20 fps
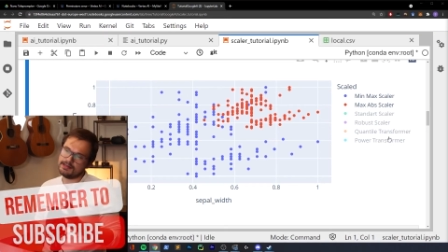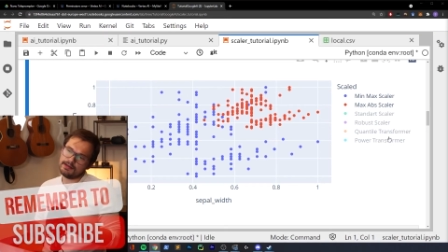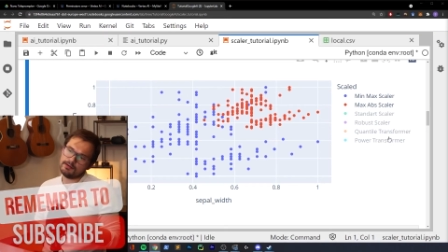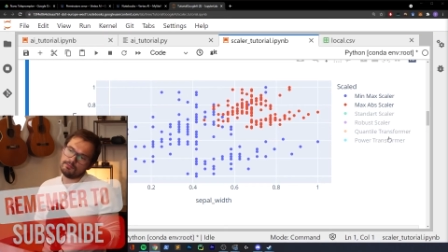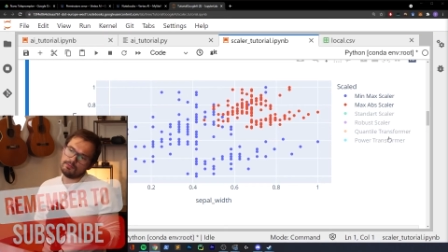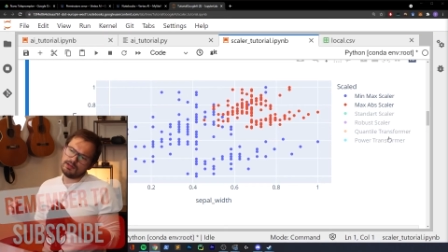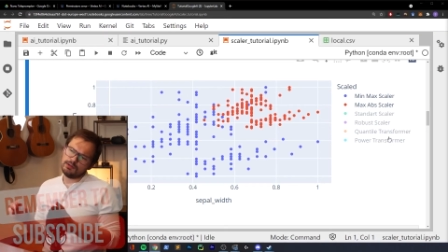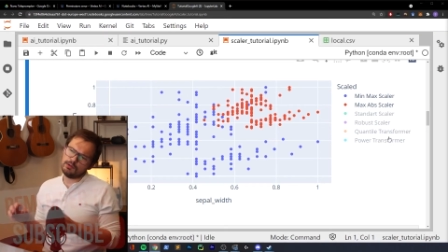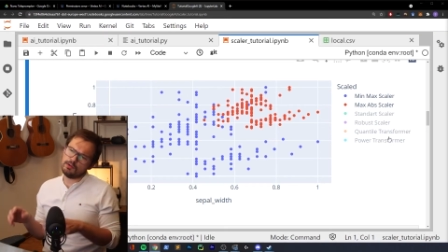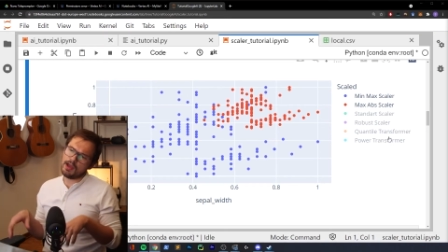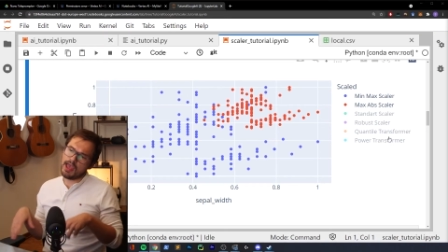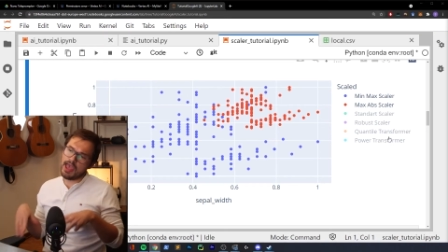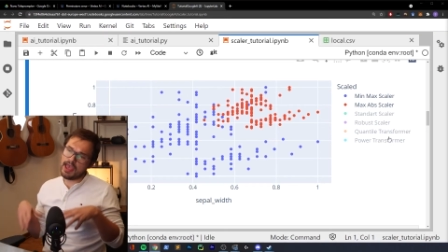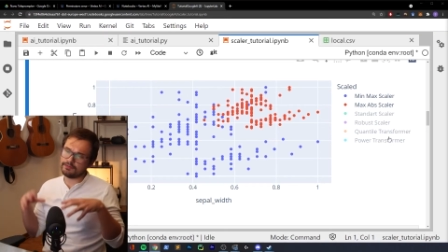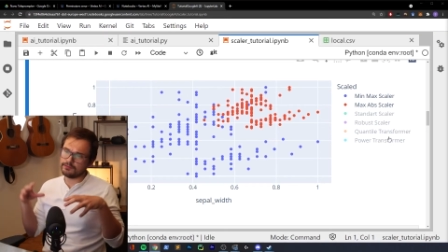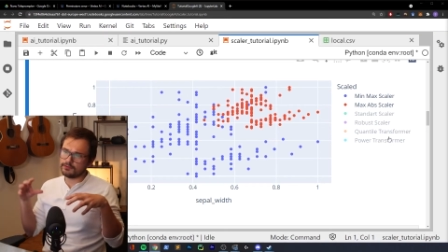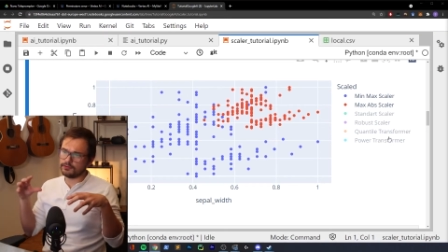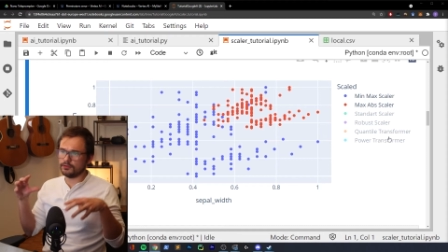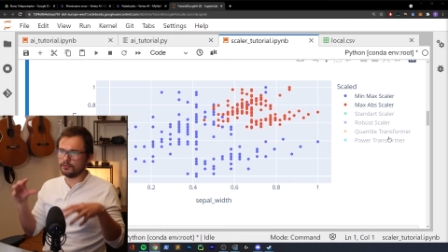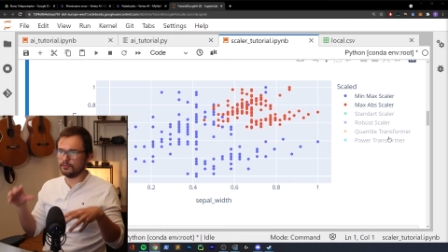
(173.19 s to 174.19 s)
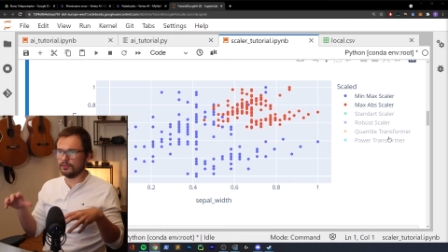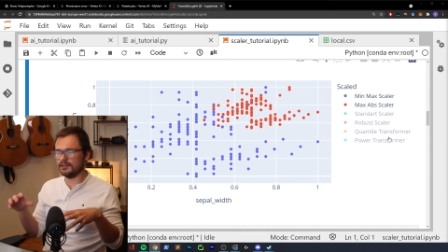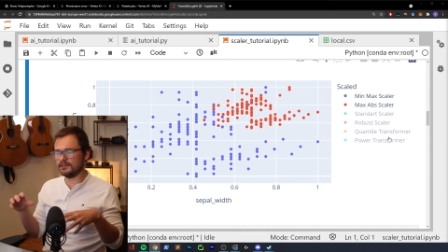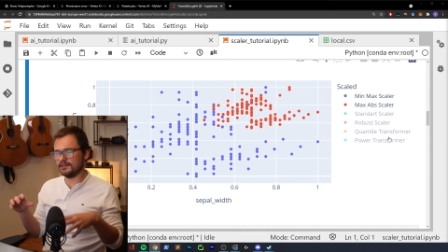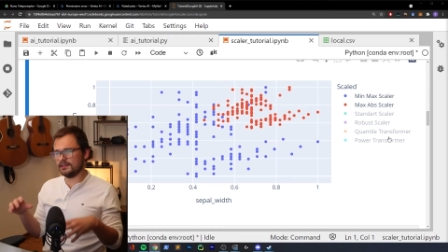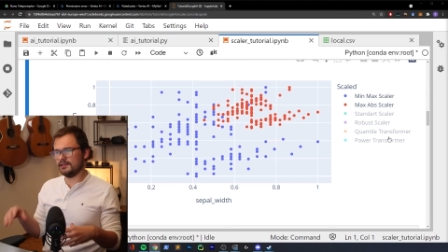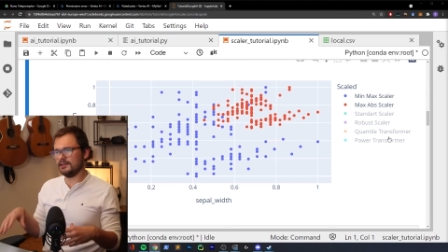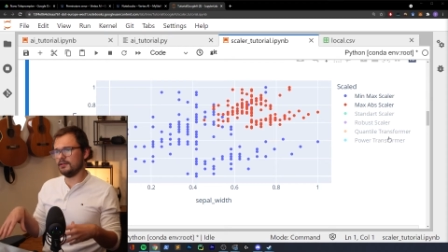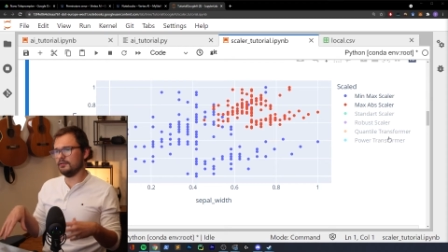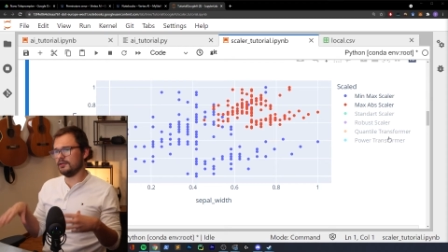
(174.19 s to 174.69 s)
and what you have to know is
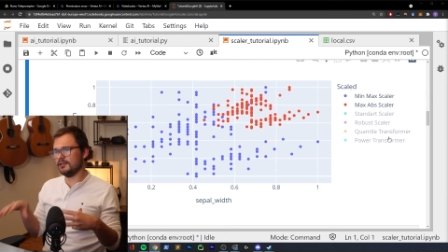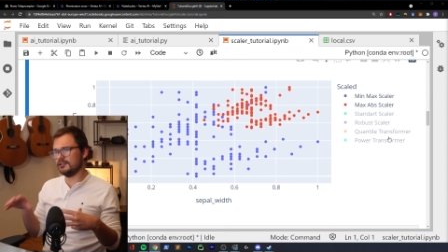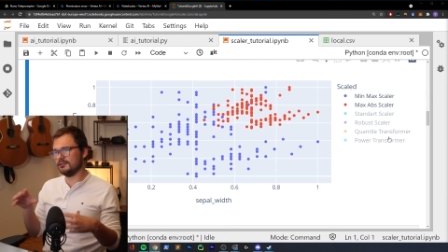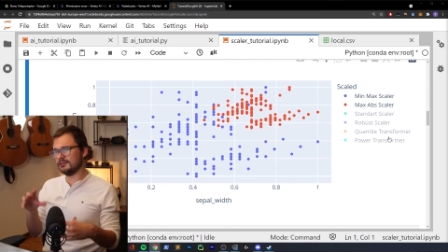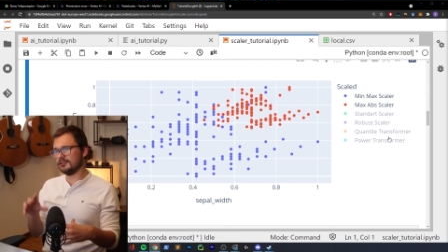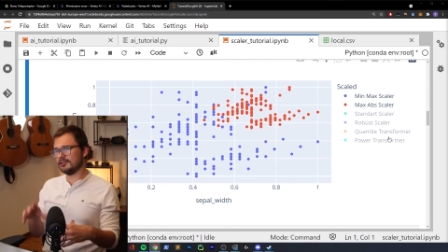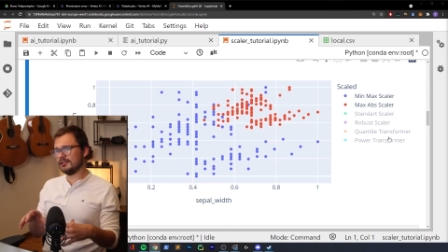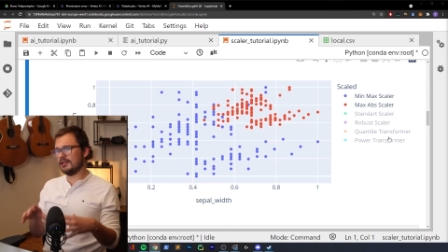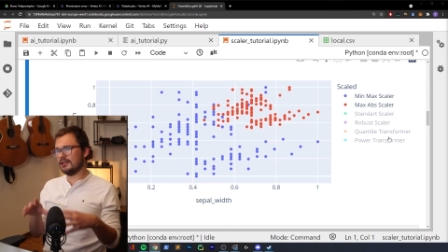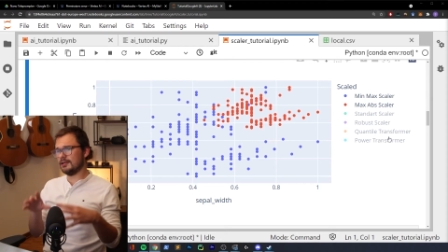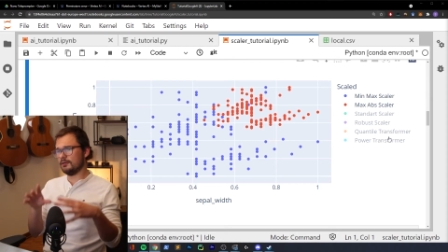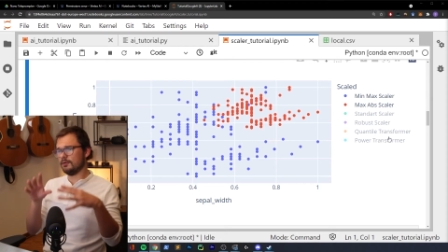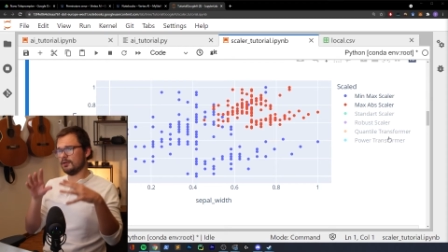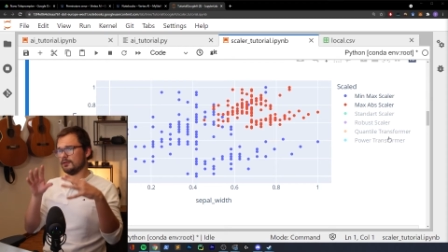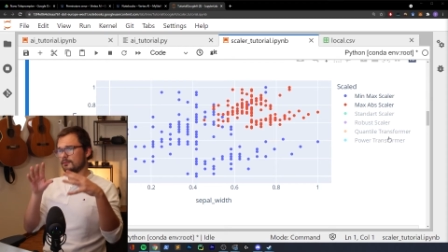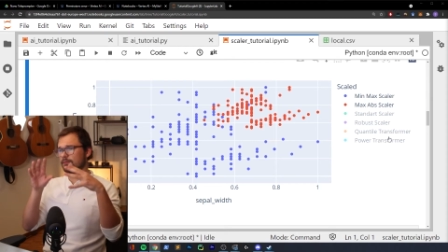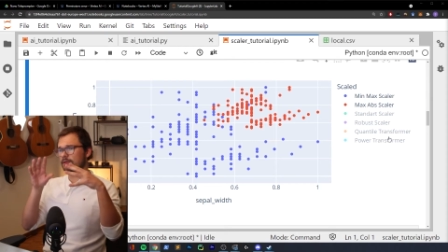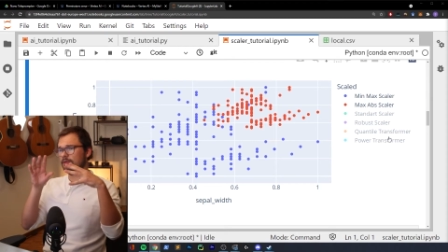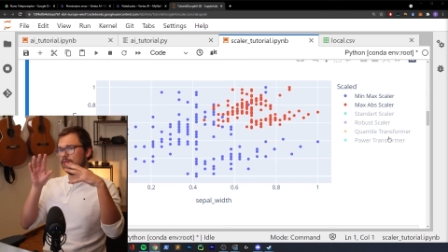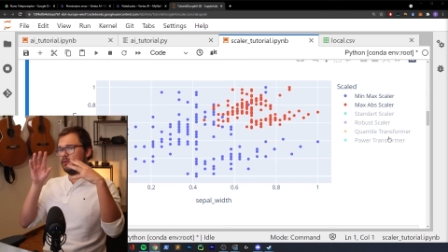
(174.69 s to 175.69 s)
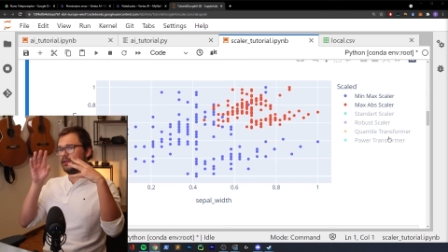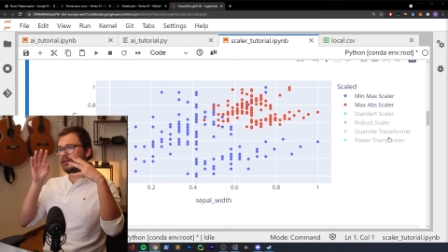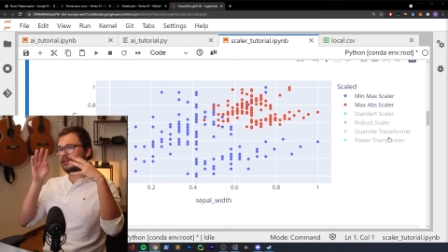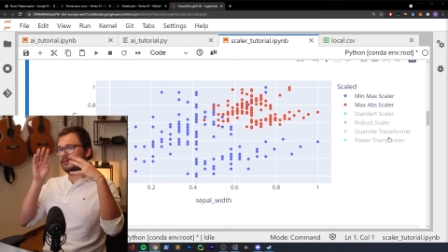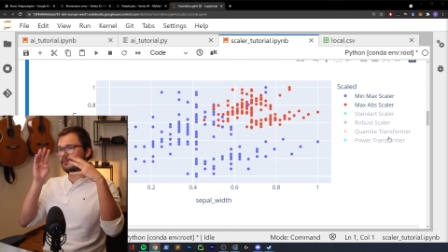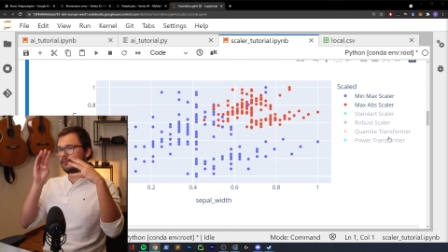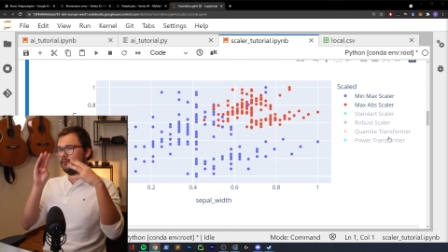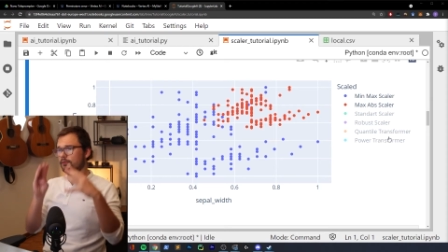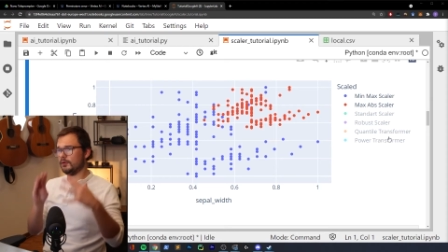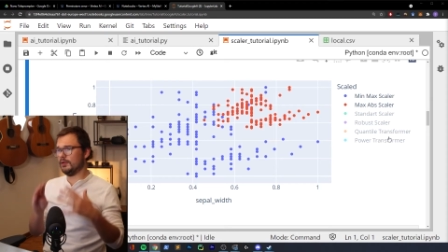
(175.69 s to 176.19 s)
that the original data was between
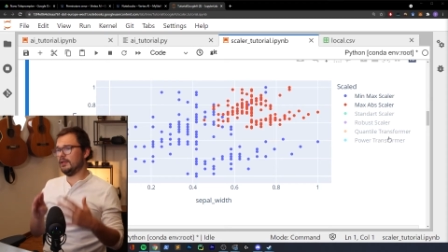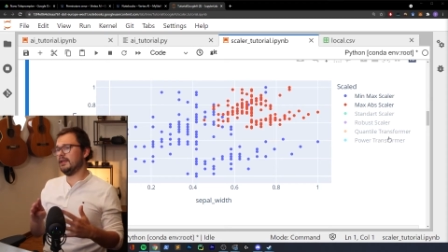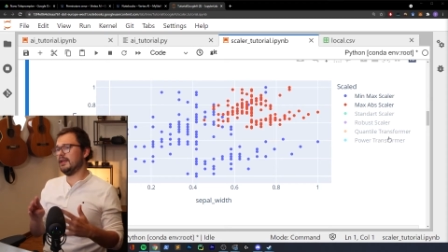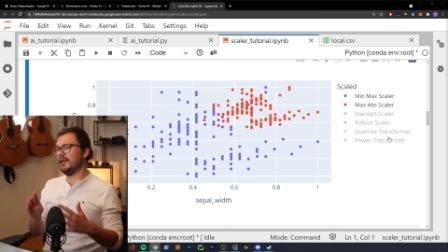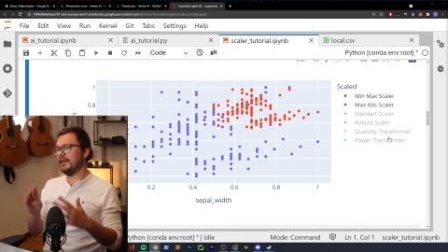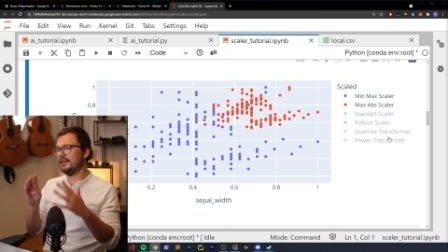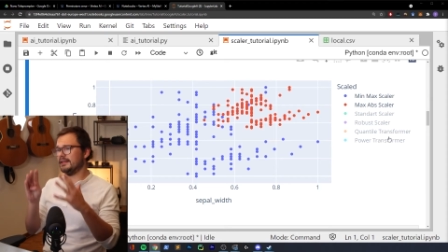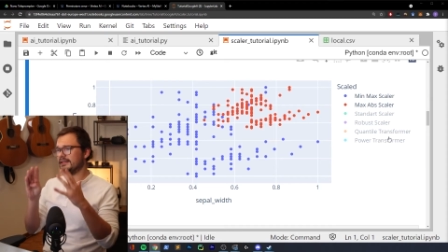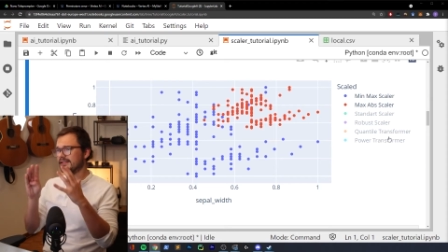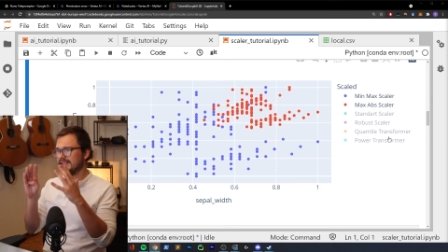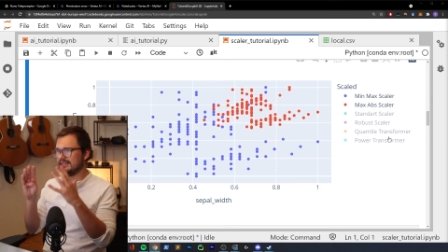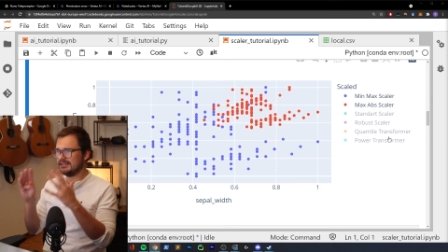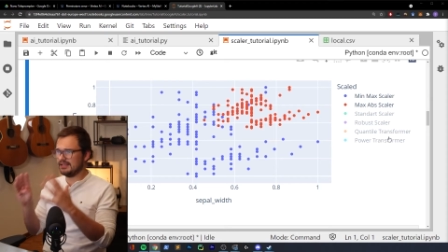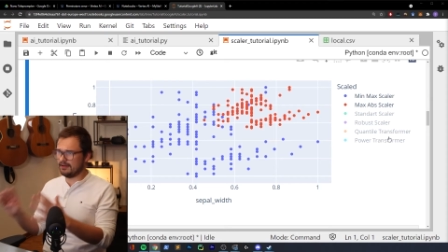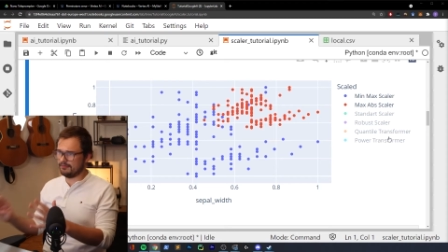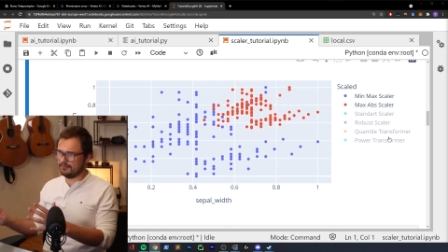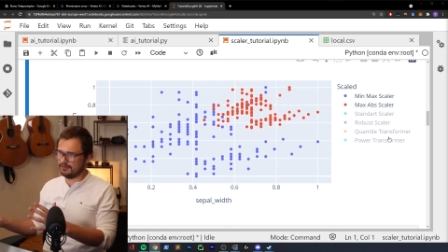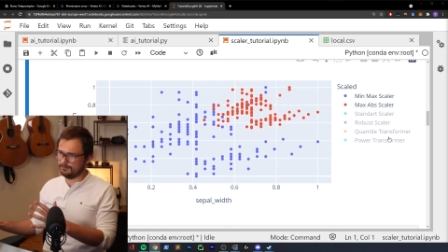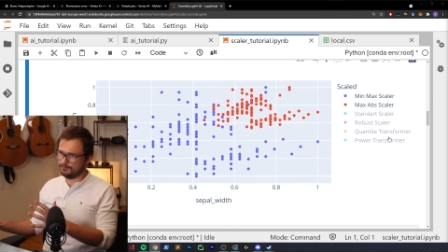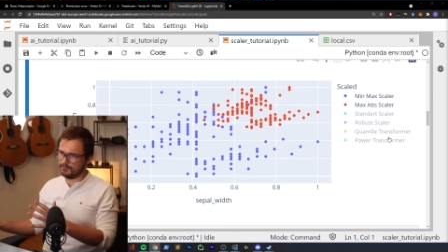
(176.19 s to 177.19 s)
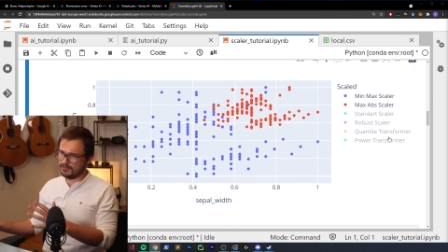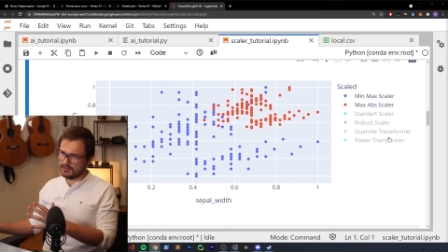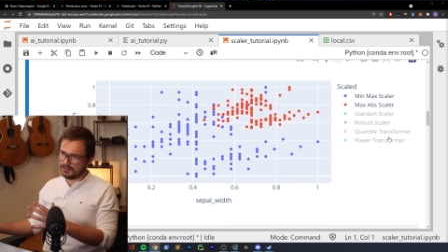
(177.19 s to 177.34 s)
3 and 7.